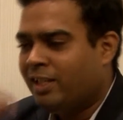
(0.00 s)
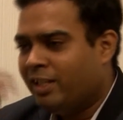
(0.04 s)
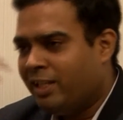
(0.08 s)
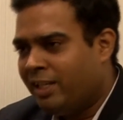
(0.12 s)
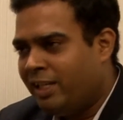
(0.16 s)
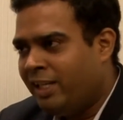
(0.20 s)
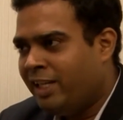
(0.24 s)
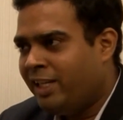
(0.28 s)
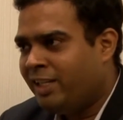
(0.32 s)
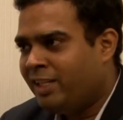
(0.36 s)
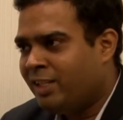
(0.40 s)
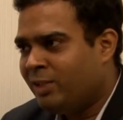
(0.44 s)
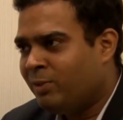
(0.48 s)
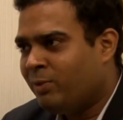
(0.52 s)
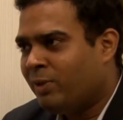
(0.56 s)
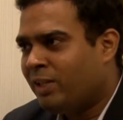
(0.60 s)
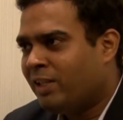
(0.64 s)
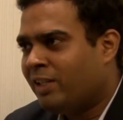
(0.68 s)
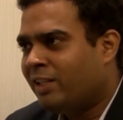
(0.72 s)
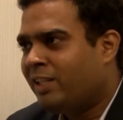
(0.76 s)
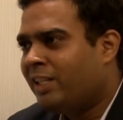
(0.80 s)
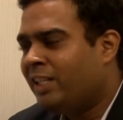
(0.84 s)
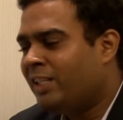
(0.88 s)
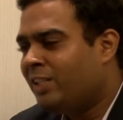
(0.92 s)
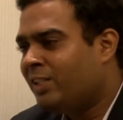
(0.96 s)
Later, when
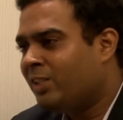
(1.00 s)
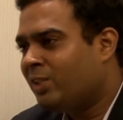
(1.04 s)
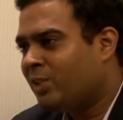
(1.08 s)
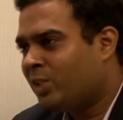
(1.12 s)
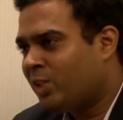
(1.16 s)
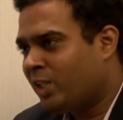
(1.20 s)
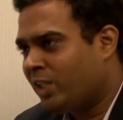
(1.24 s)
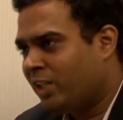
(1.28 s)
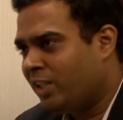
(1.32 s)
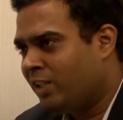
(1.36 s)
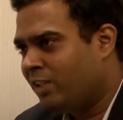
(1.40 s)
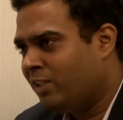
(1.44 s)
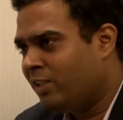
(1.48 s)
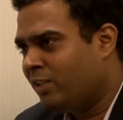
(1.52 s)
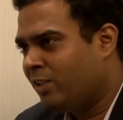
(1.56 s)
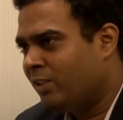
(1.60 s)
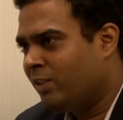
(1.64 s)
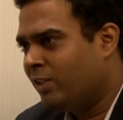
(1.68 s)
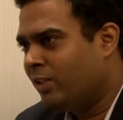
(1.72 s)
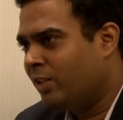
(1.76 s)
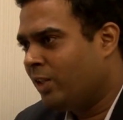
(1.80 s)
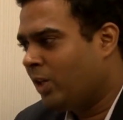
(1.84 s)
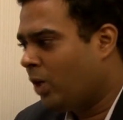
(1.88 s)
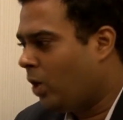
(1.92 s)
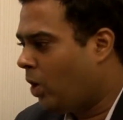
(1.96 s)
the teacher changed,
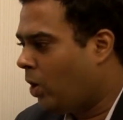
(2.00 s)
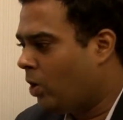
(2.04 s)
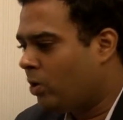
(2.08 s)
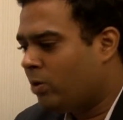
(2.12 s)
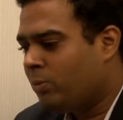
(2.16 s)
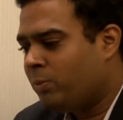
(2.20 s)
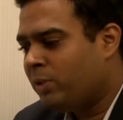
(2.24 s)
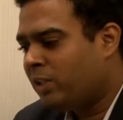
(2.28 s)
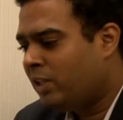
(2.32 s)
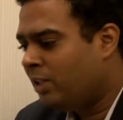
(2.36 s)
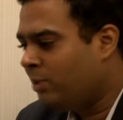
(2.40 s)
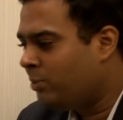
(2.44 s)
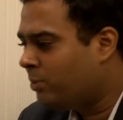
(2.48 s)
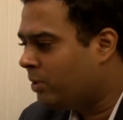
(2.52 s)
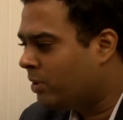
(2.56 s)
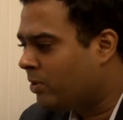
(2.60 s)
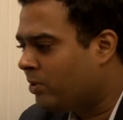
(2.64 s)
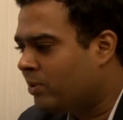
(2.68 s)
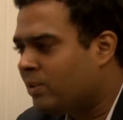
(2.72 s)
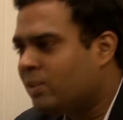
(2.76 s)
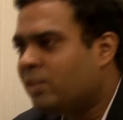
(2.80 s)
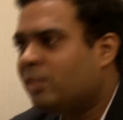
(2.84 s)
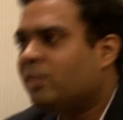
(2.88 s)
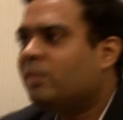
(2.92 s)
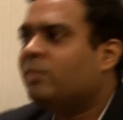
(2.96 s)
automatically my
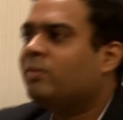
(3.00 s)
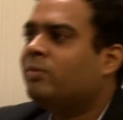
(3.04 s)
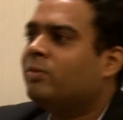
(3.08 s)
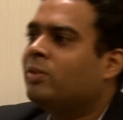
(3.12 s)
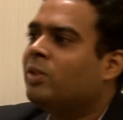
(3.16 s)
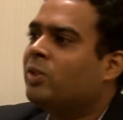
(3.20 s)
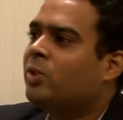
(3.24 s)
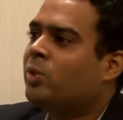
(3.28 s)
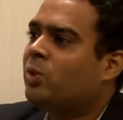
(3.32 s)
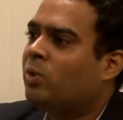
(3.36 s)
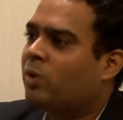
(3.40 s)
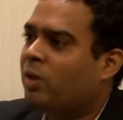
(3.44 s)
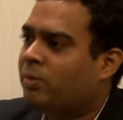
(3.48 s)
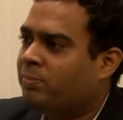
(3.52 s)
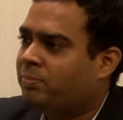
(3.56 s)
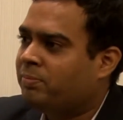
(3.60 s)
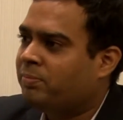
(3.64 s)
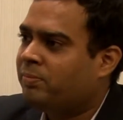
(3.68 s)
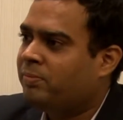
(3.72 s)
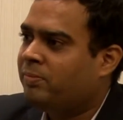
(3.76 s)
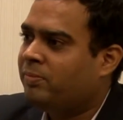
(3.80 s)
result shot up.